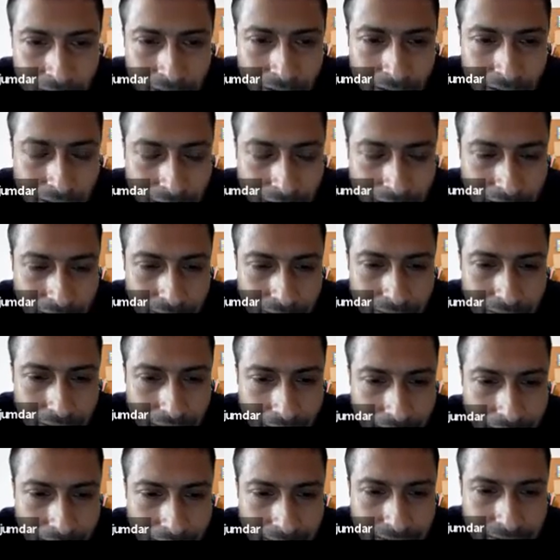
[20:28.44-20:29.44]

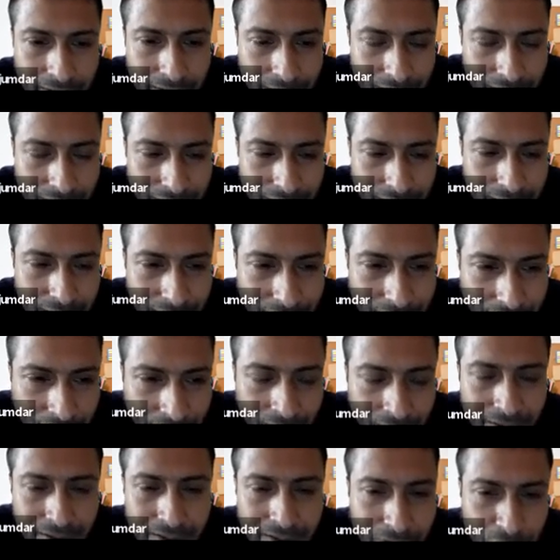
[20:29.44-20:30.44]

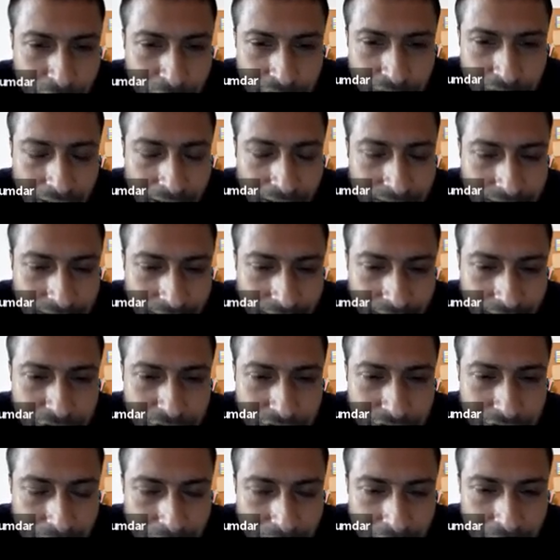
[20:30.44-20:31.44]
and you can
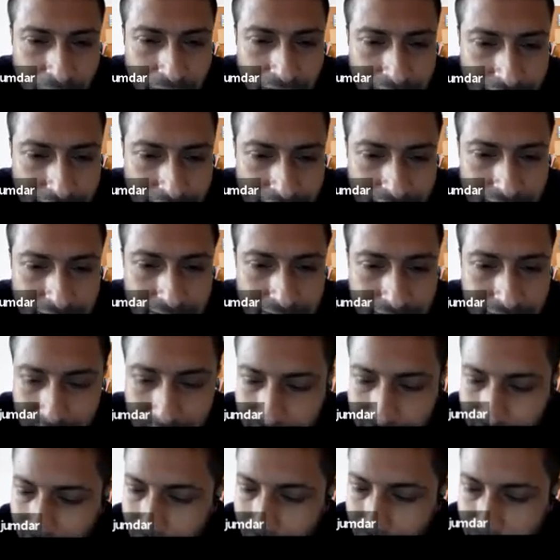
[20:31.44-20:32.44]
actually implement that
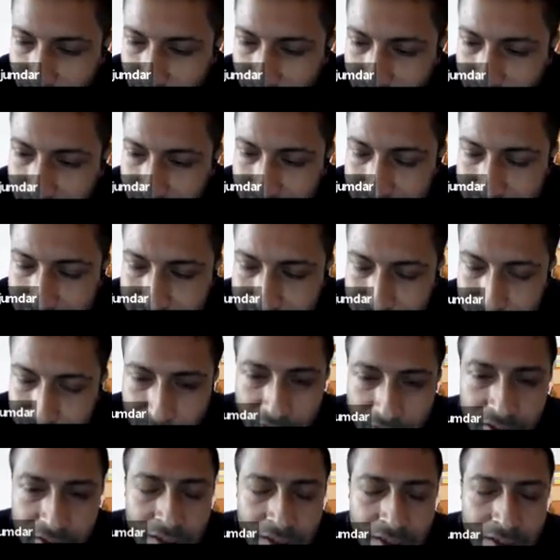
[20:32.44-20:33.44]
in practice
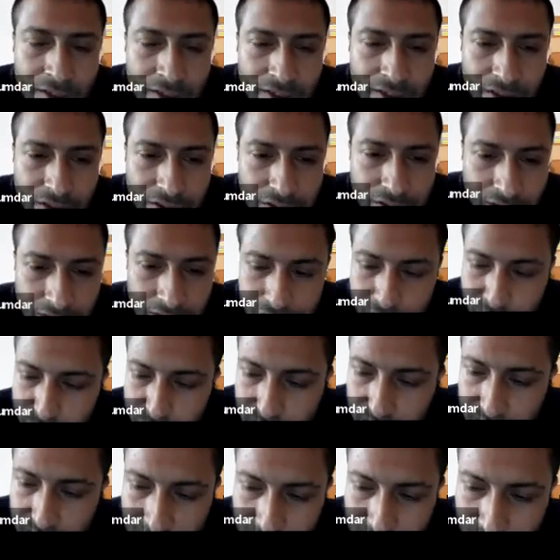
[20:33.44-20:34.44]
for
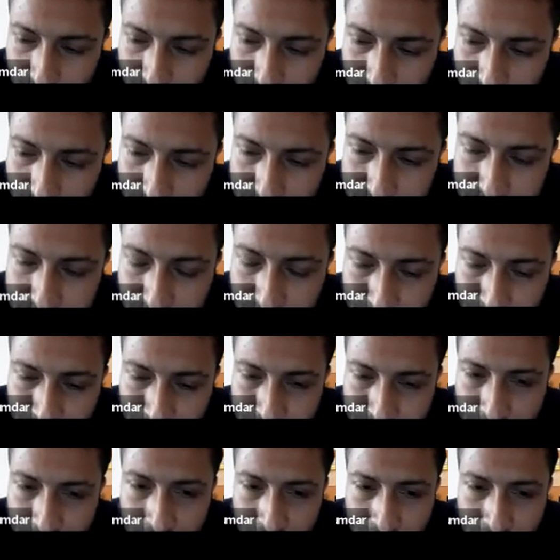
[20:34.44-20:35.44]
social network graphs.
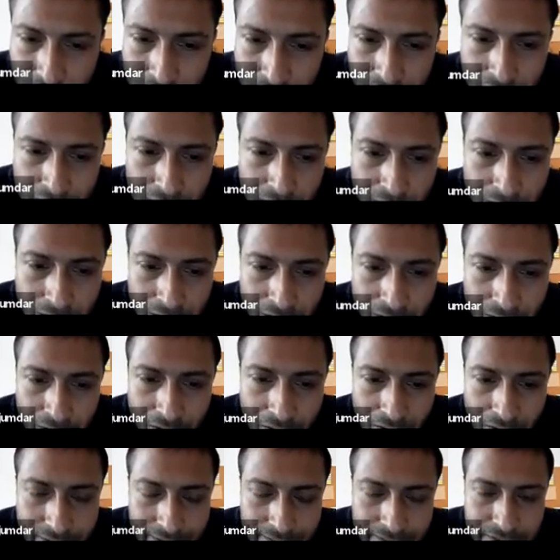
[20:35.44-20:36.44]

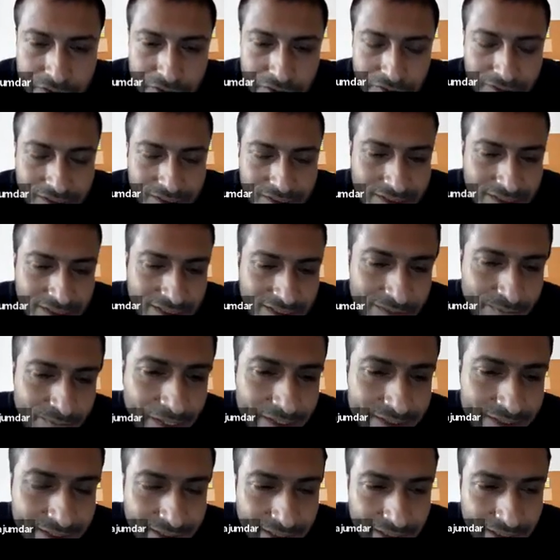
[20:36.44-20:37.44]
All right, so this is
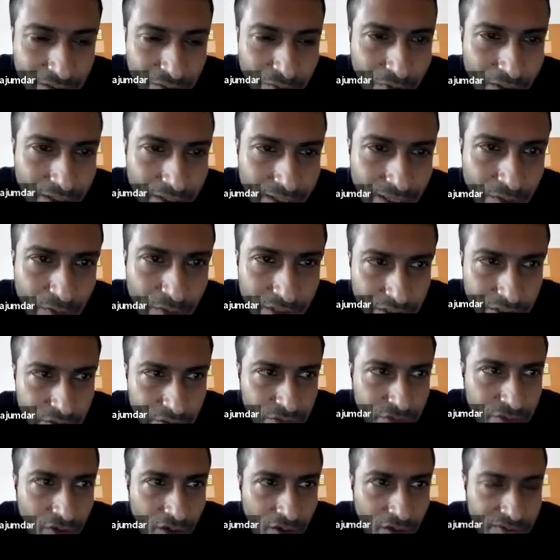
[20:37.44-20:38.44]
basically what I wanted
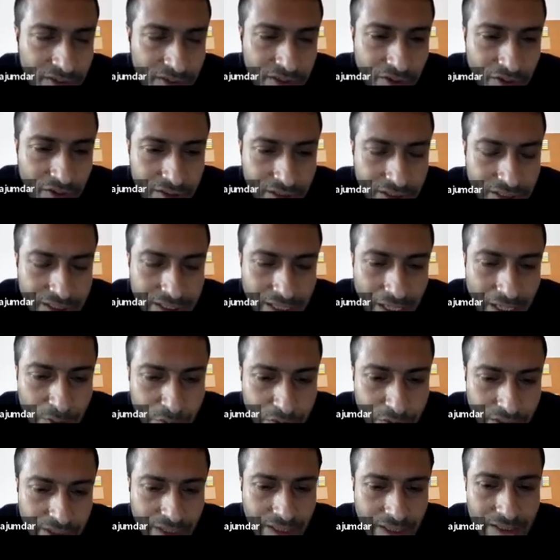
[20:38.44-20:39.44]
to cover on
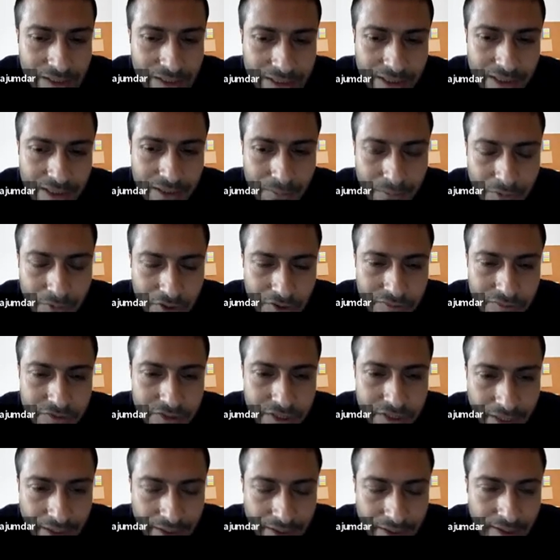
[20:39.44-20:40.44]
counting the number of
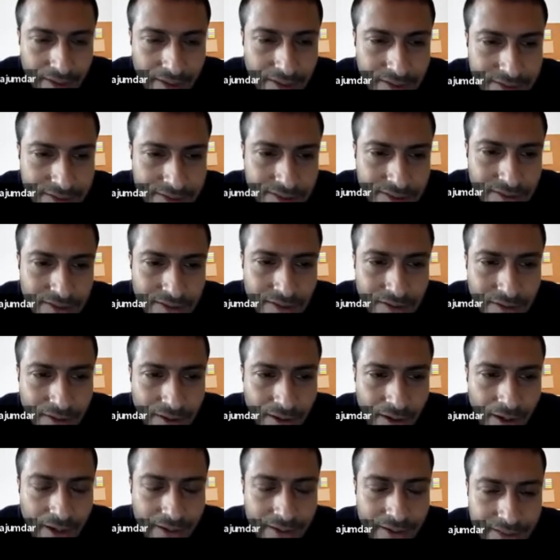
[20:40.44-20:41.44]
triangles.
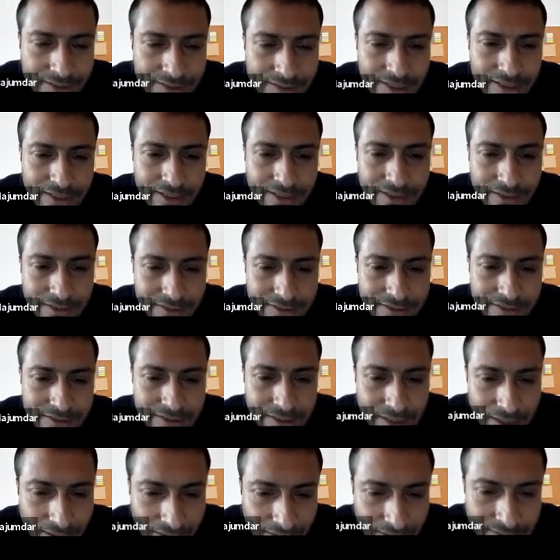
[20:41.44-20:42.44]
And as I
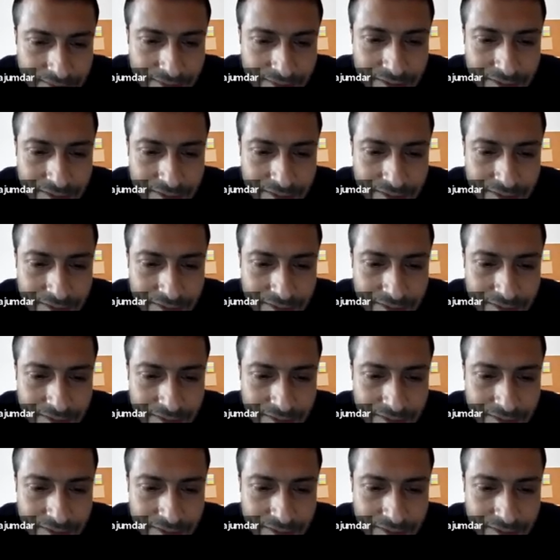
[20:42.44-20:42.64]
said,